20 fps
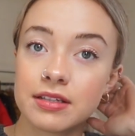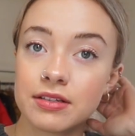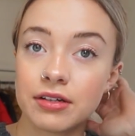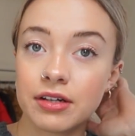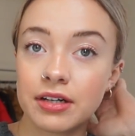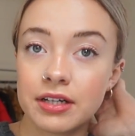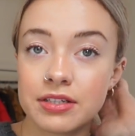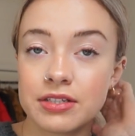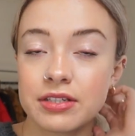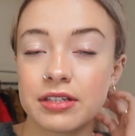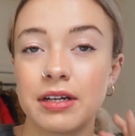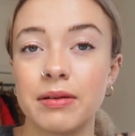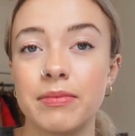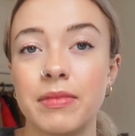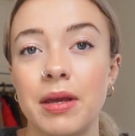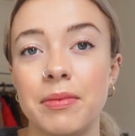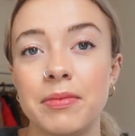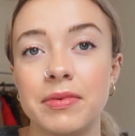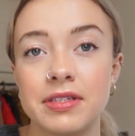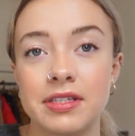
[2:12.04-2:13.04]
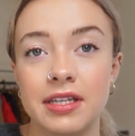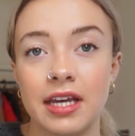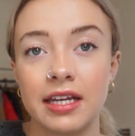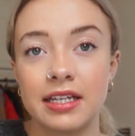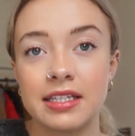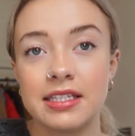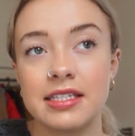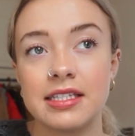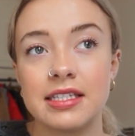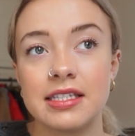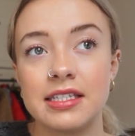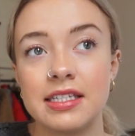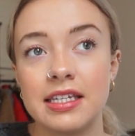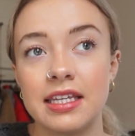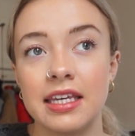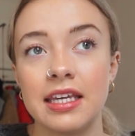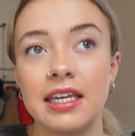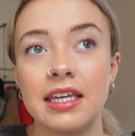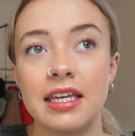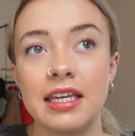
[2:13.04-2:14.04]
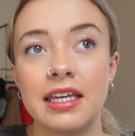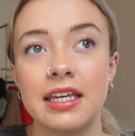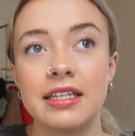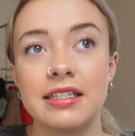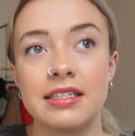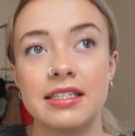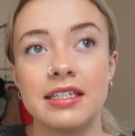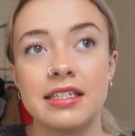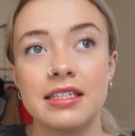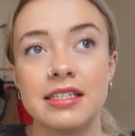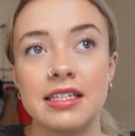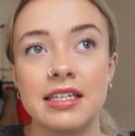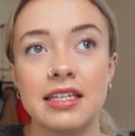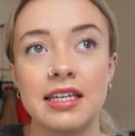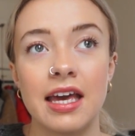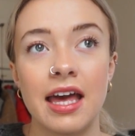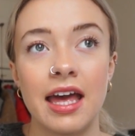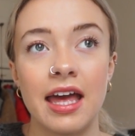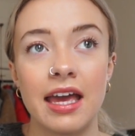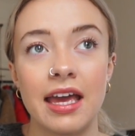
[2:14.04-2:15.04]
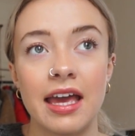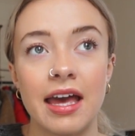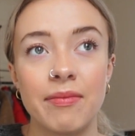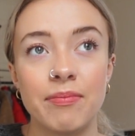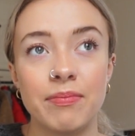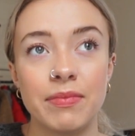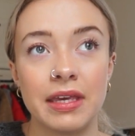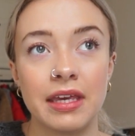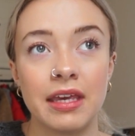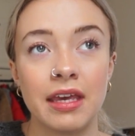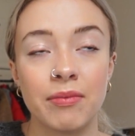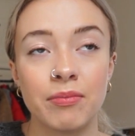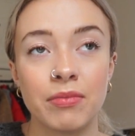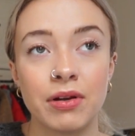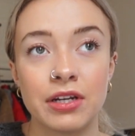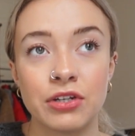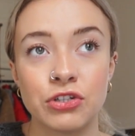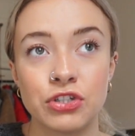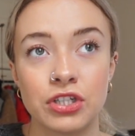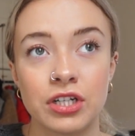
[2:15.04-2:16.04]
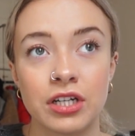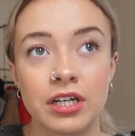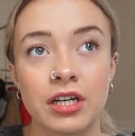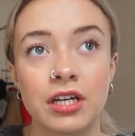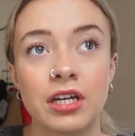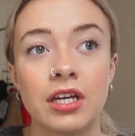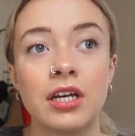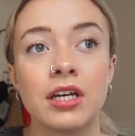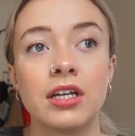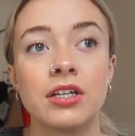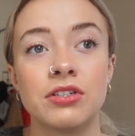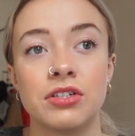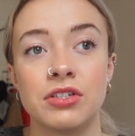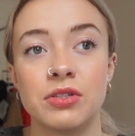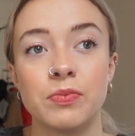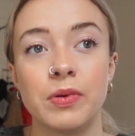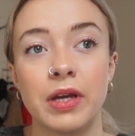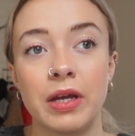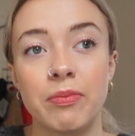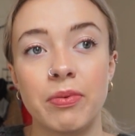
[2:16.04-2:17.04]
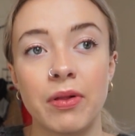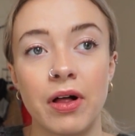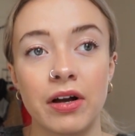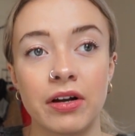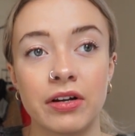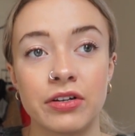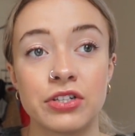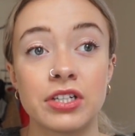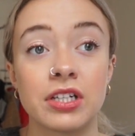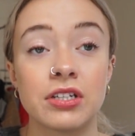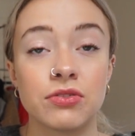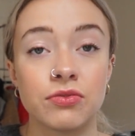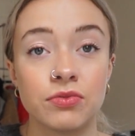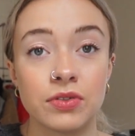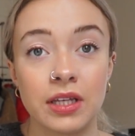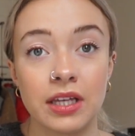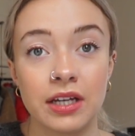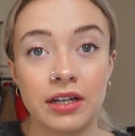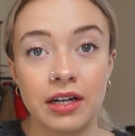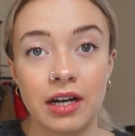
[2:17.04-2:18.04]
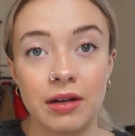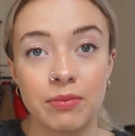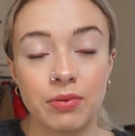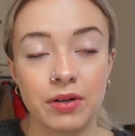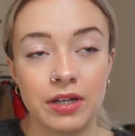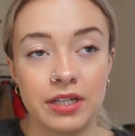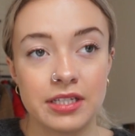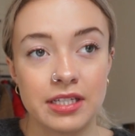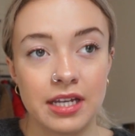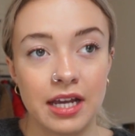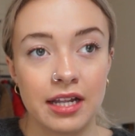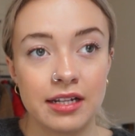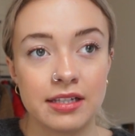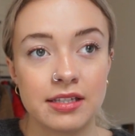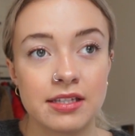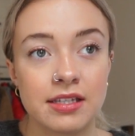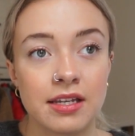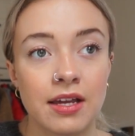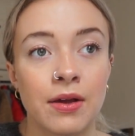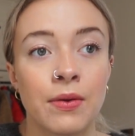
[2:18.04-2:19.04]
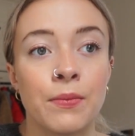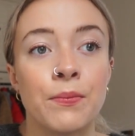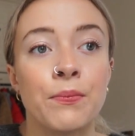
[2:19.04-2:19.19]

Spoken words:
Her Instagram name is like Tezzamb, I'm pretty sure. She's a big blogger. She has really great presets.